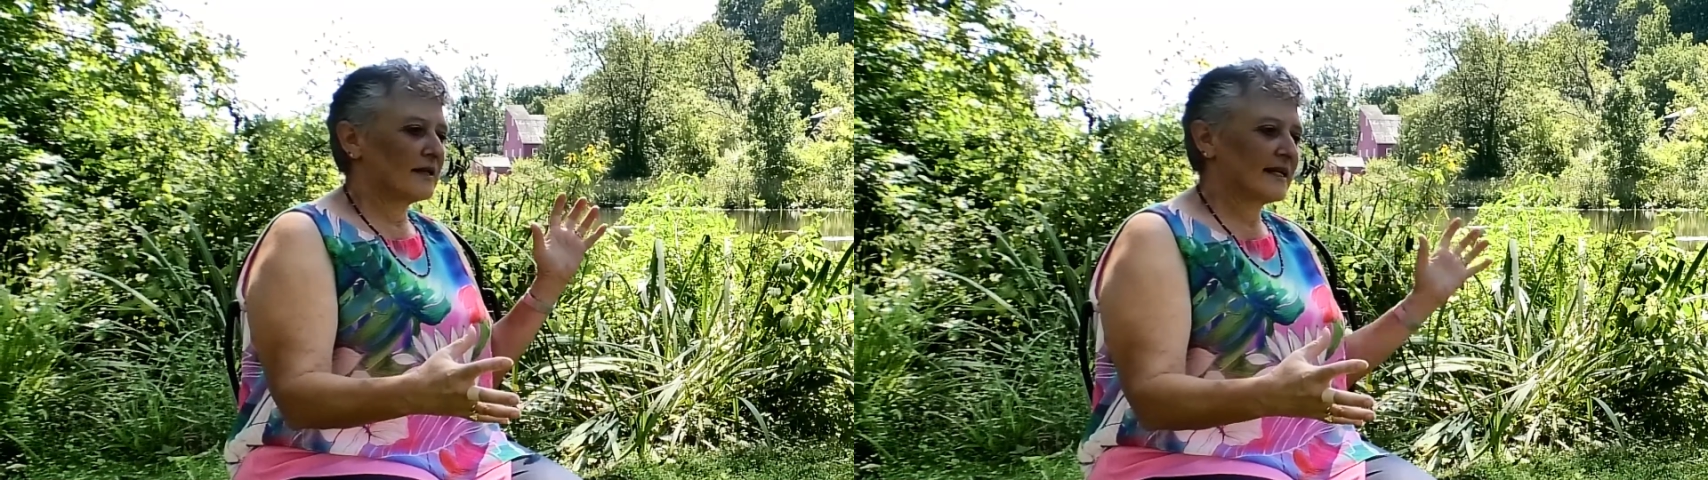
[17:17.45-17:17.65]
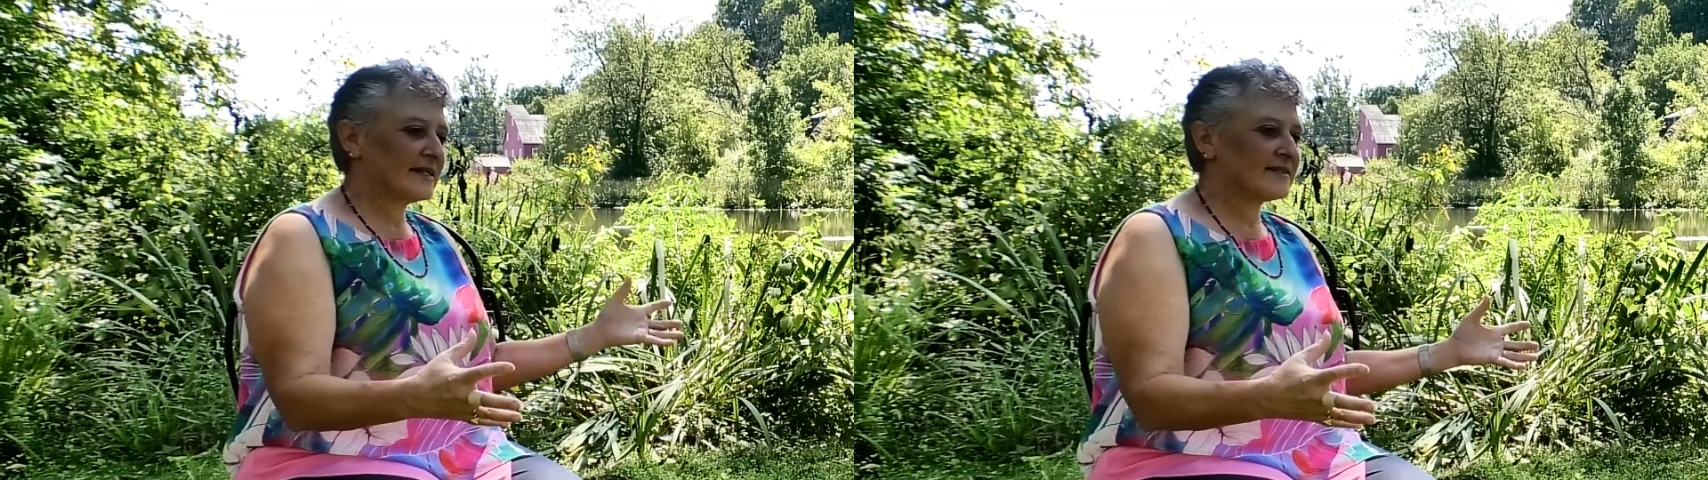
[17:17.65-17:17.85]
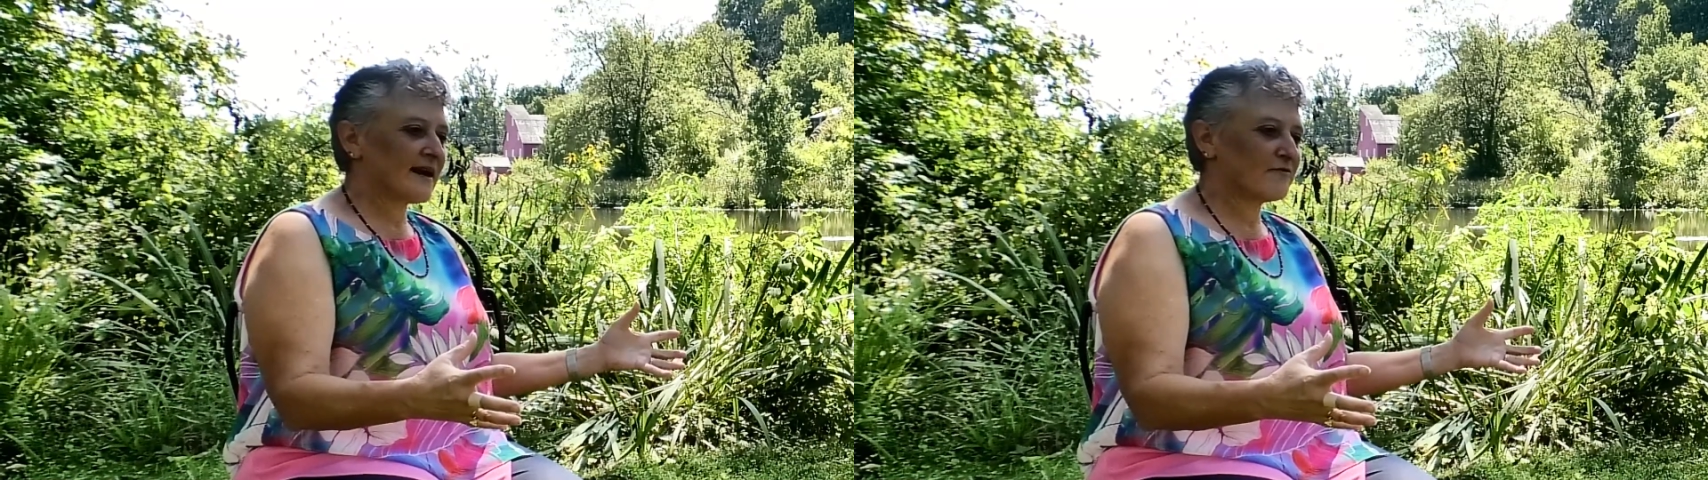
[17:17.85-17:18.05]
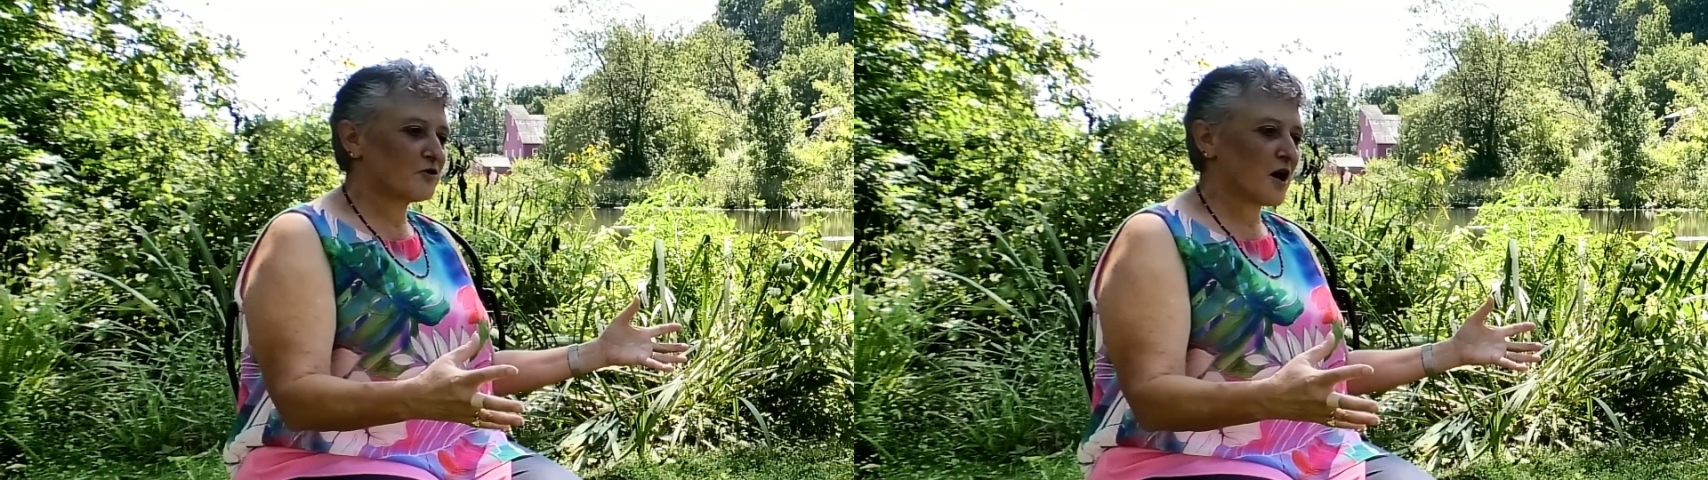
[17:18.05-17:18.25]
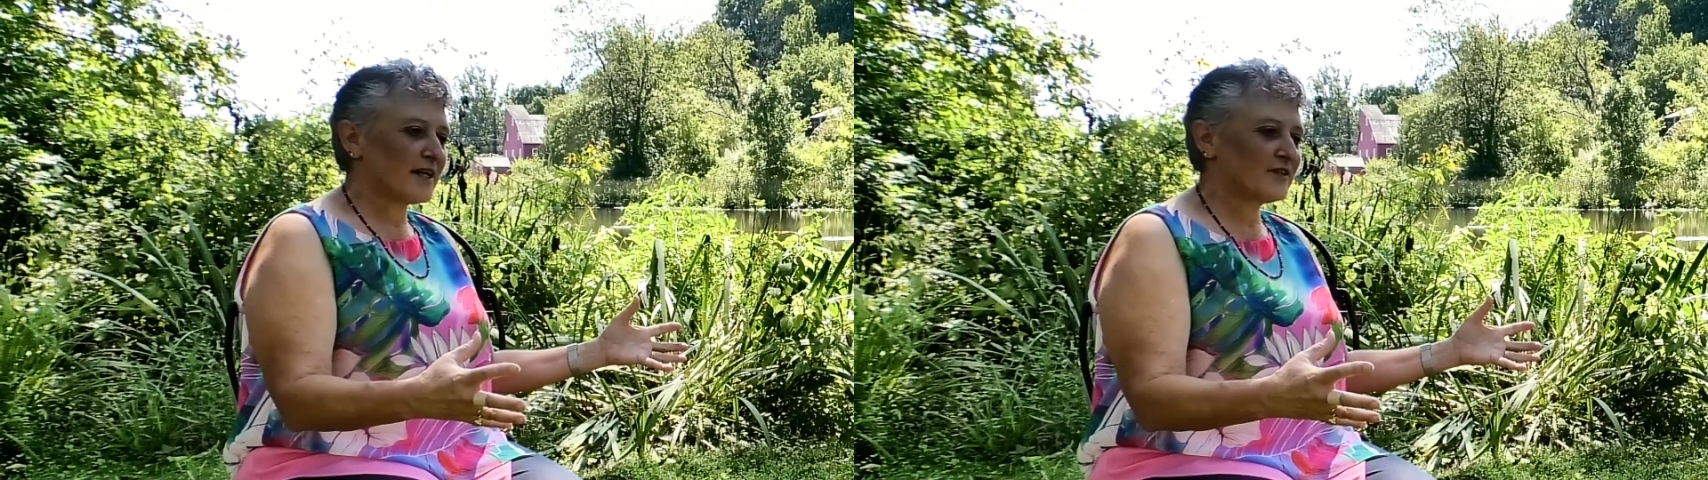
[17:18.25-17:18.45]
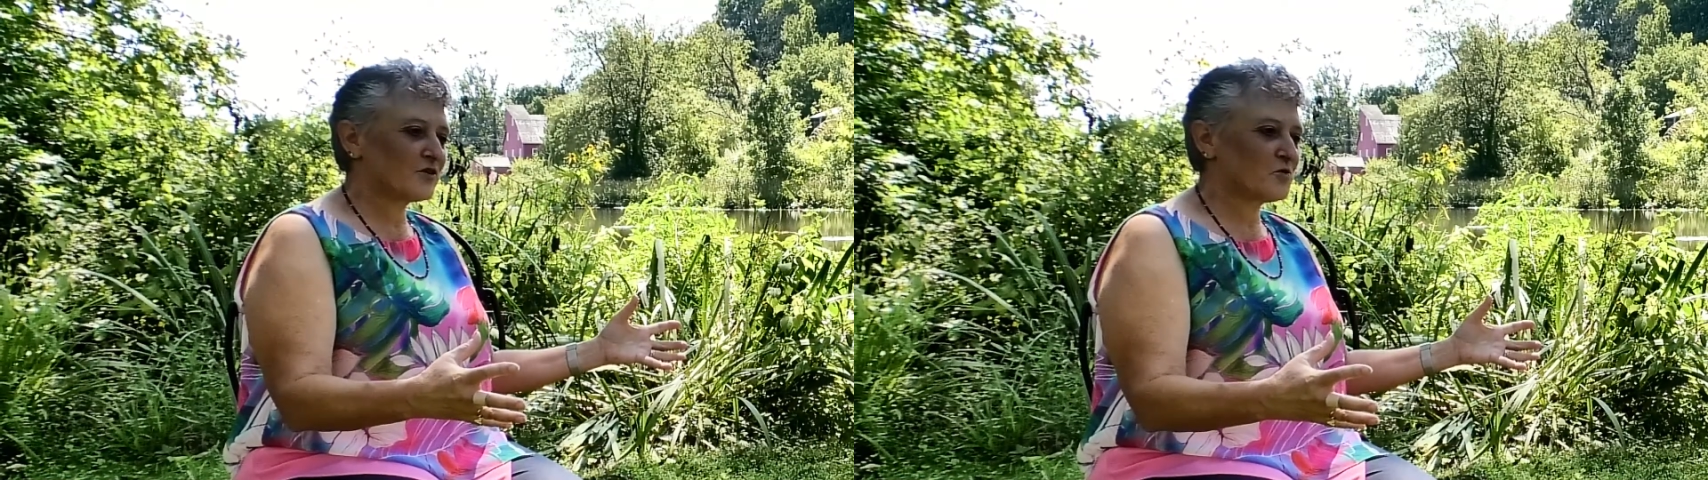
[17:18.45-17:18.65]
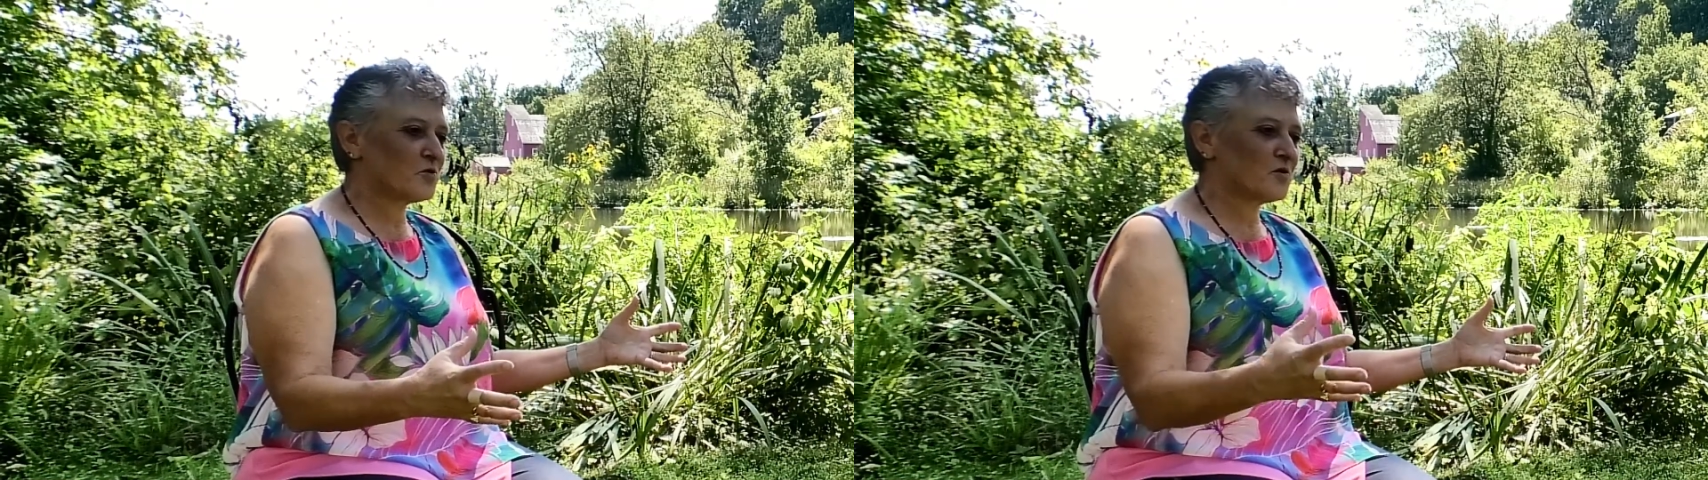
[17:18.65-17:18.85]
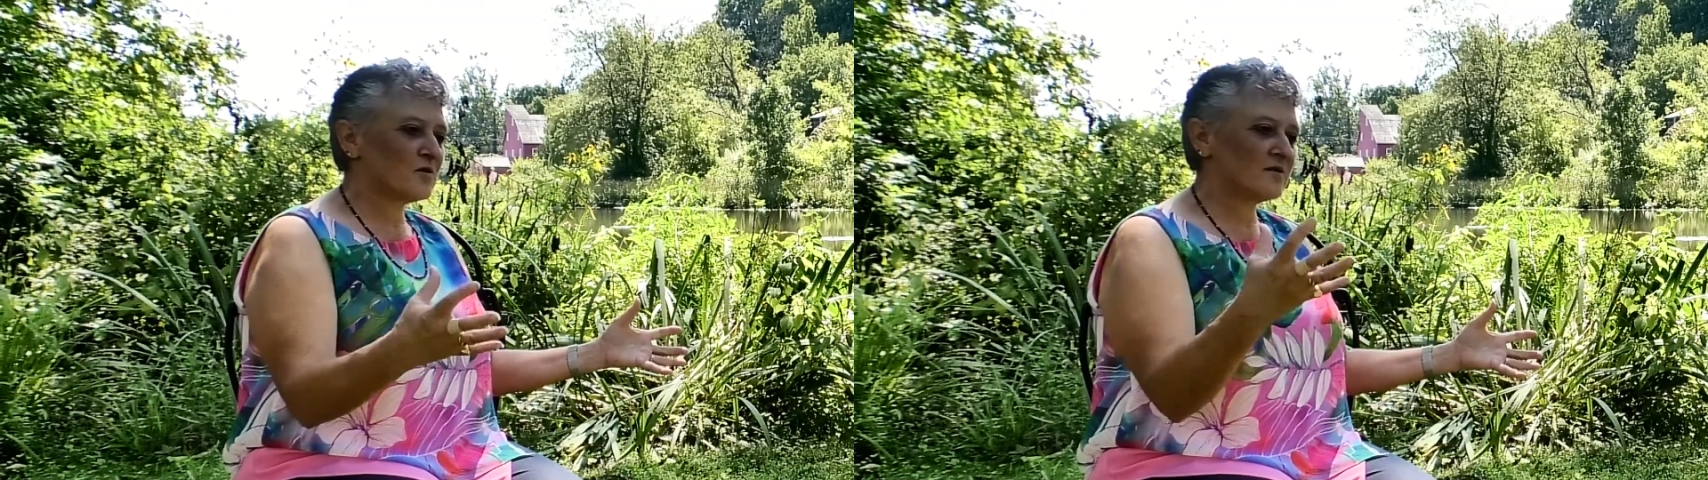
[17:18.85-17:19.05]
kids after high
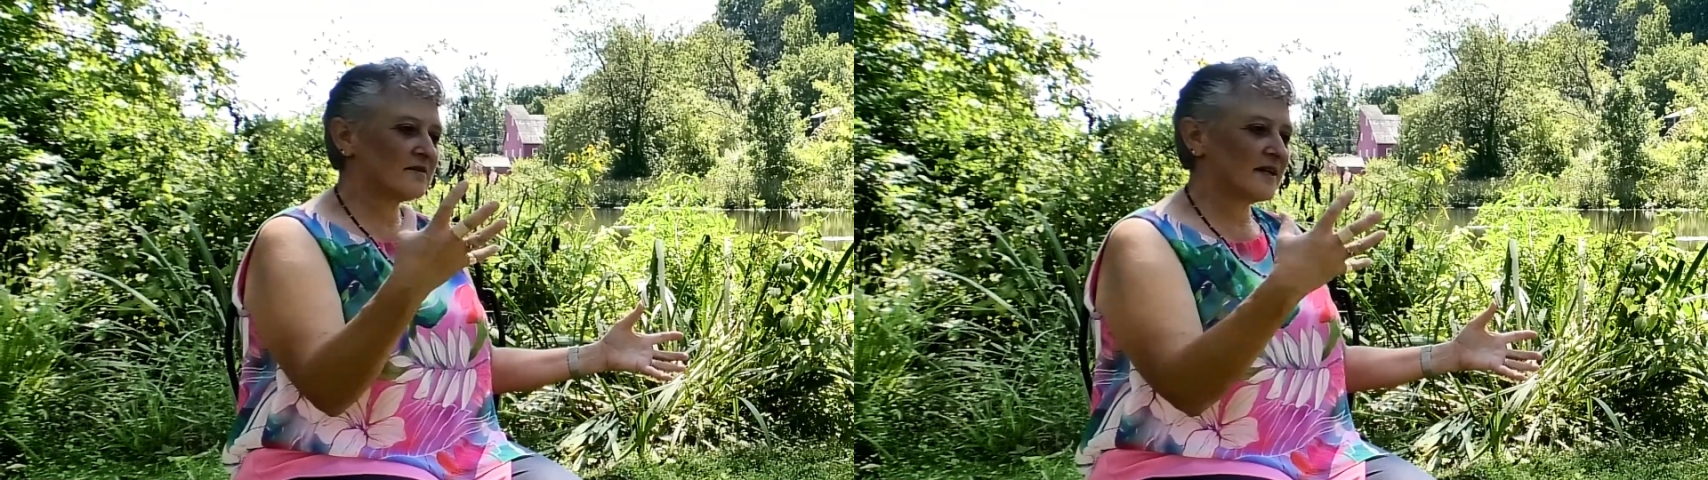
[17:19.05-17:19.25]
school